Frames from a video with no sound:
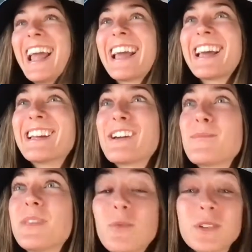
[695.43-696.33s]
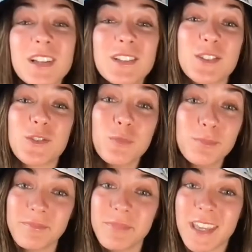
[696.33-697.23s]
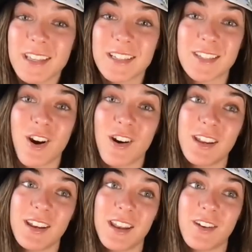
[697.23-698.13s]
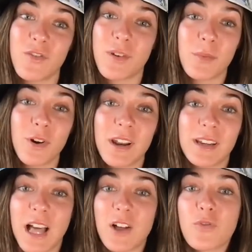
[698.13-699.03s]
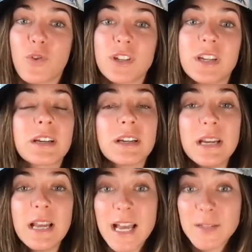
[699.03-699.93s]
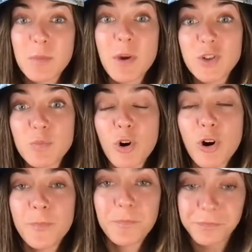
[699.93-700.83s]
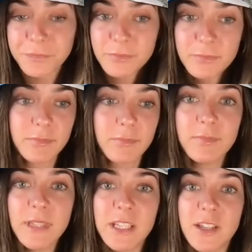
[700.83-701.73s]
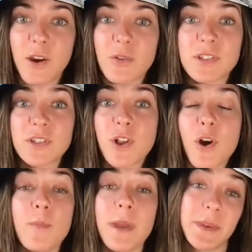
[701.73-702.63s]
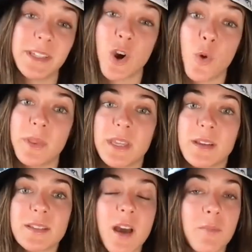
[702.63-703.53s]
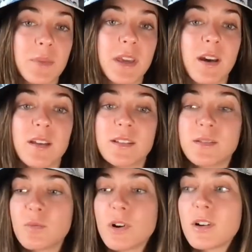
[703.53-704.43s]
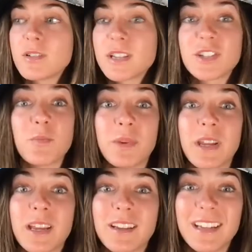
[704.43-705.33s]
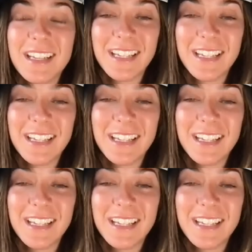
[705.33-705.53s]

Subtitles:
And it was on Zoom because I started in November, and California has been much more, slow maybe to open things up because we're such a big